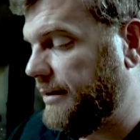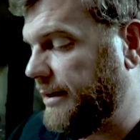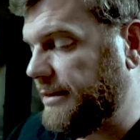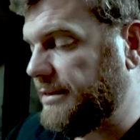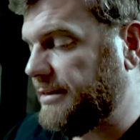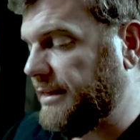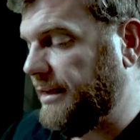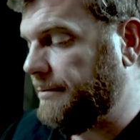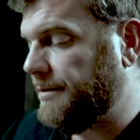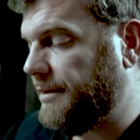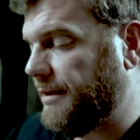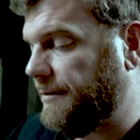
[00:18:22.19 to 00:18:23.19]
it
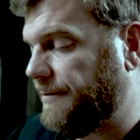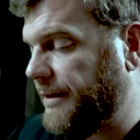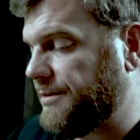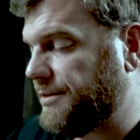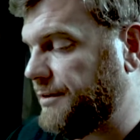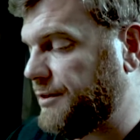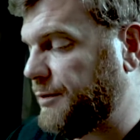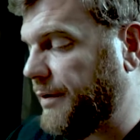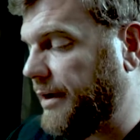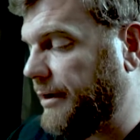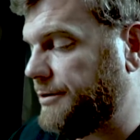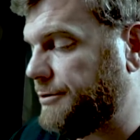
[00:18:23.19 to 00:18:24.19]
seemed that events
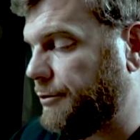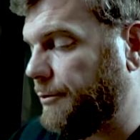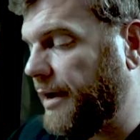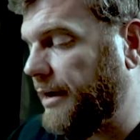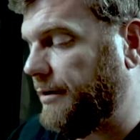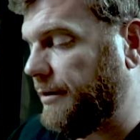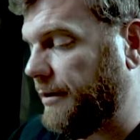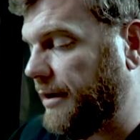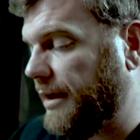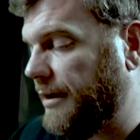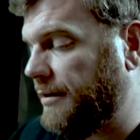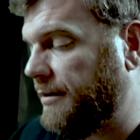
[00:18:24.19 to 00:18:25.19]
conspired to remind her
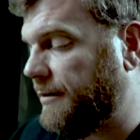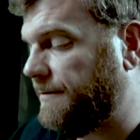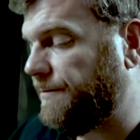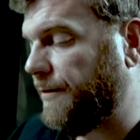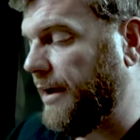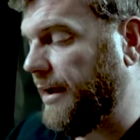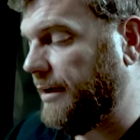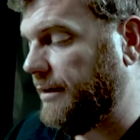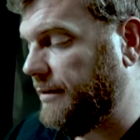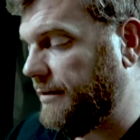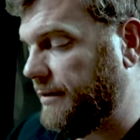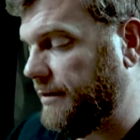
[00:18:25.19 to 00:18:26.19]
again of Frank.